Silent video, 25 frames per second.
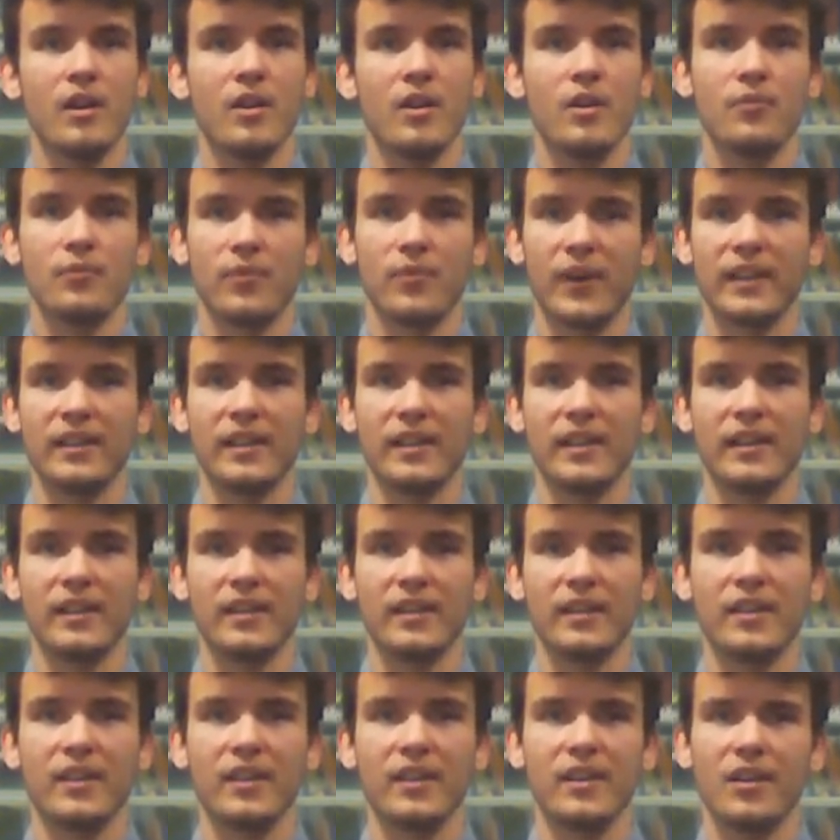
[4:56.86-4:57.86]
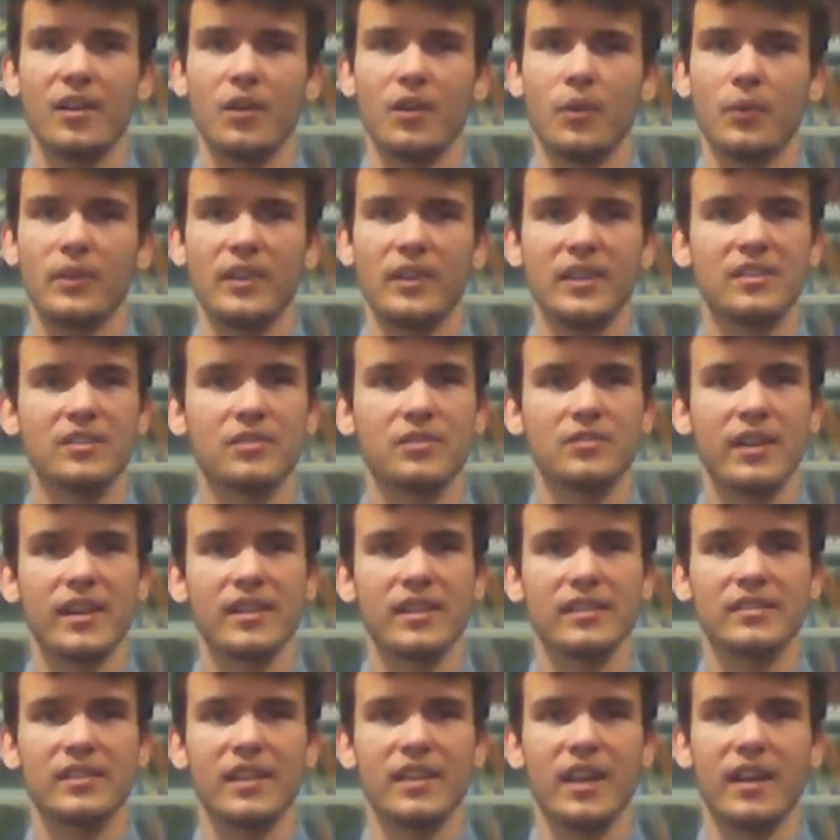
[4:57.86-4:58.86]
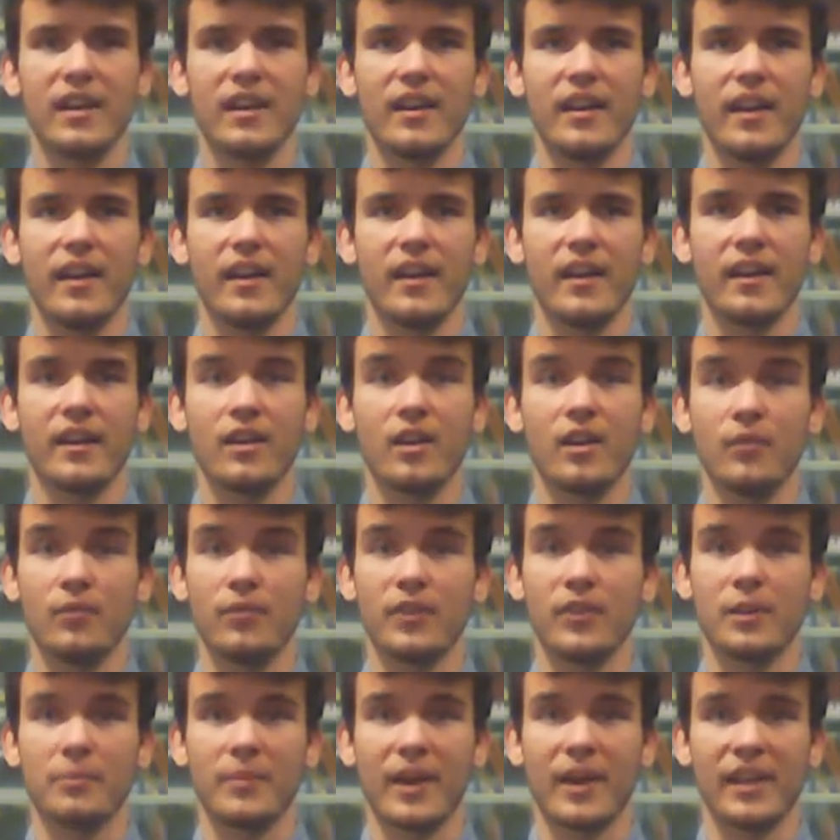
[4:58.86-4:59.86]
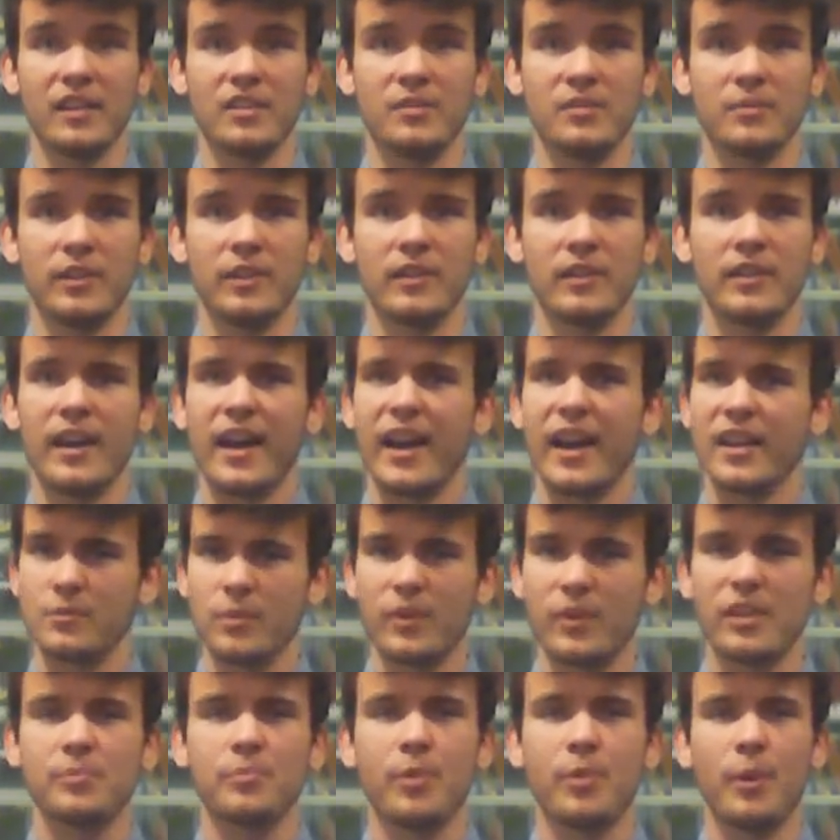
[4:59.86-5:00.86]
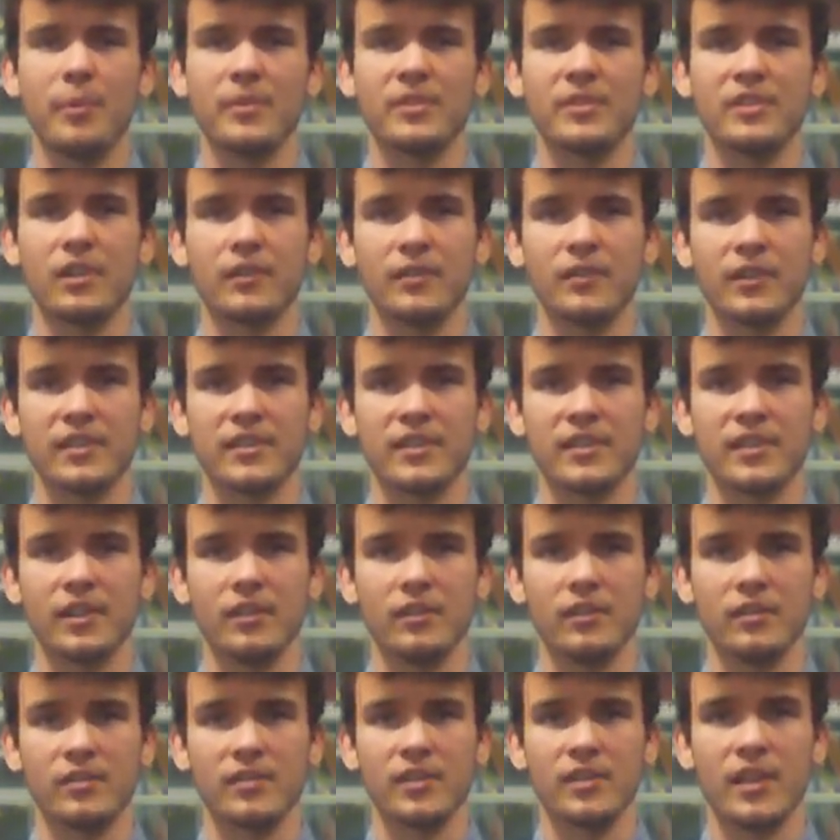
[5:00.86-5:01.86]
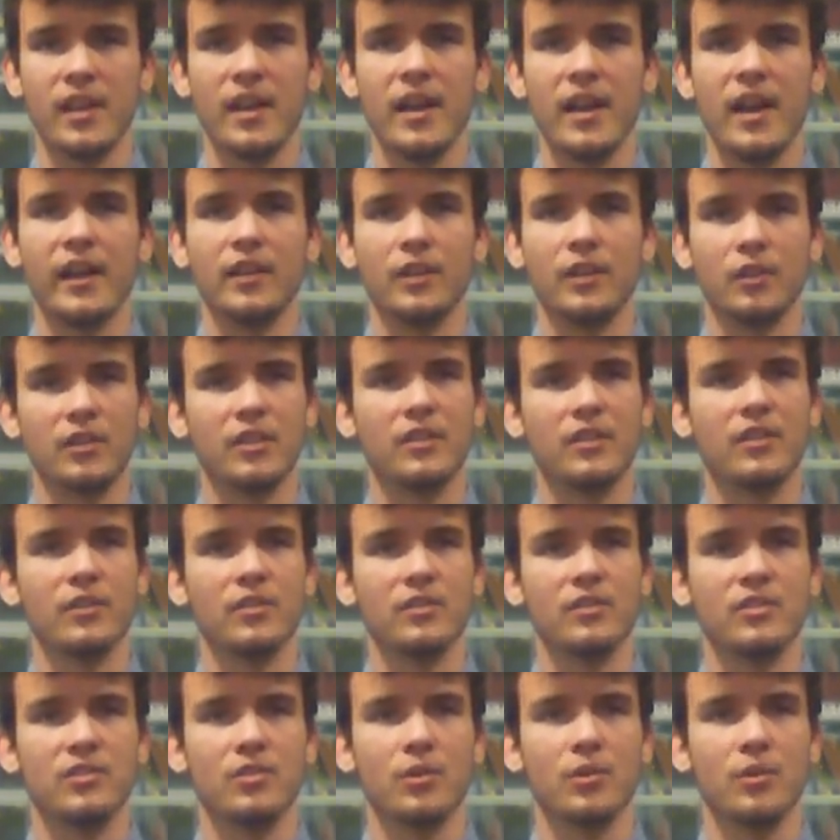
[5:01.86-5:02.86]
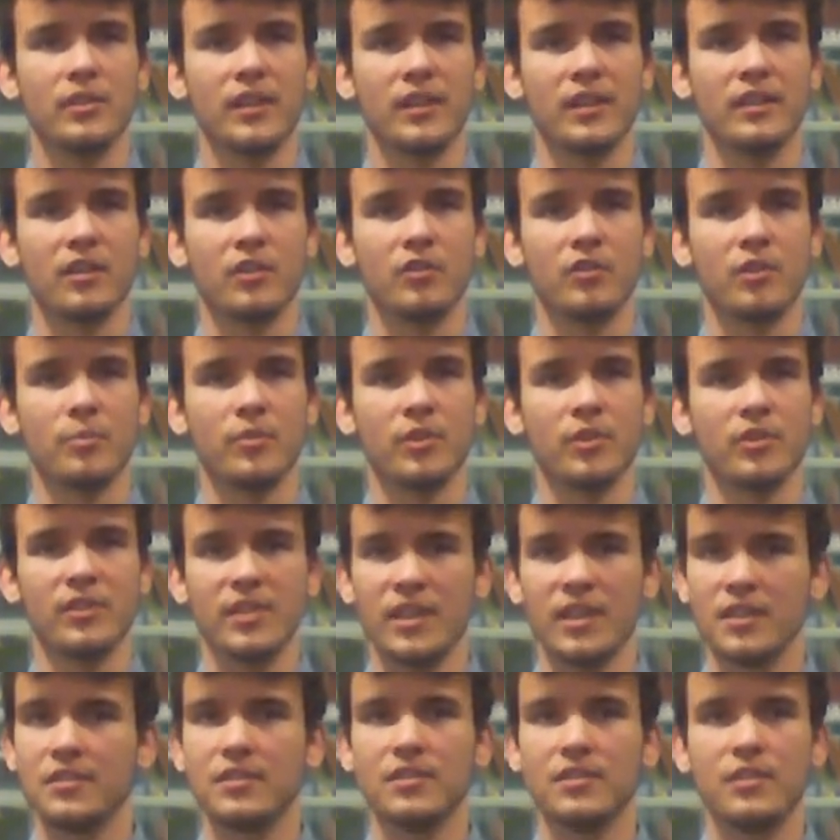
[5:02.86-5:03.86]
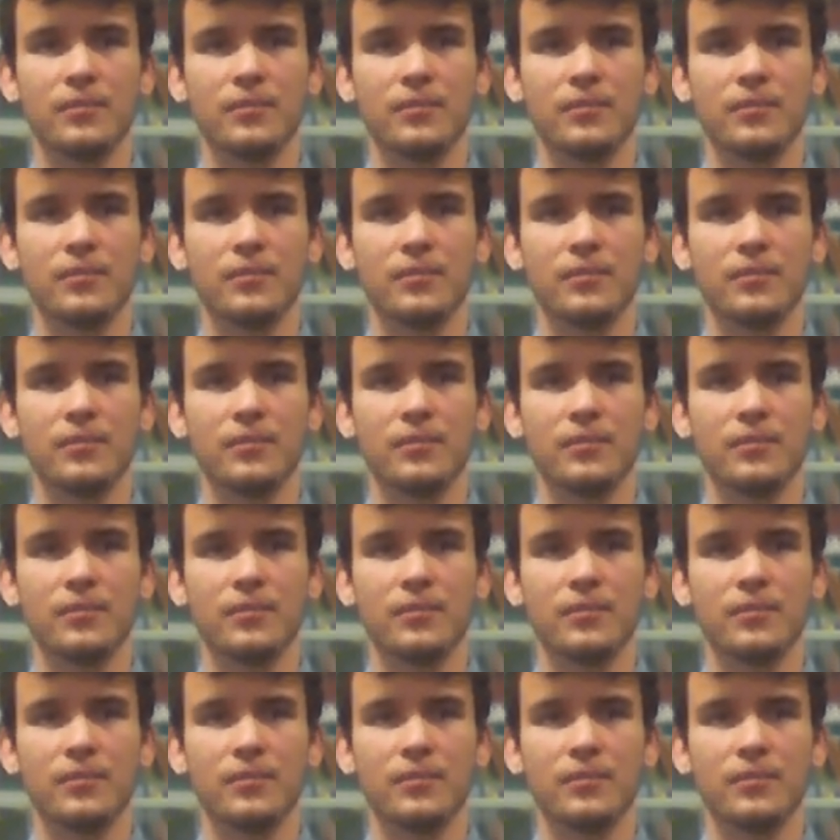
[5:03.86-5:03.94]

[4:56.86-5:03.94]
Finally, we need stress and conflict management, as well as problem-solving skills, in order to ensure that the group continues to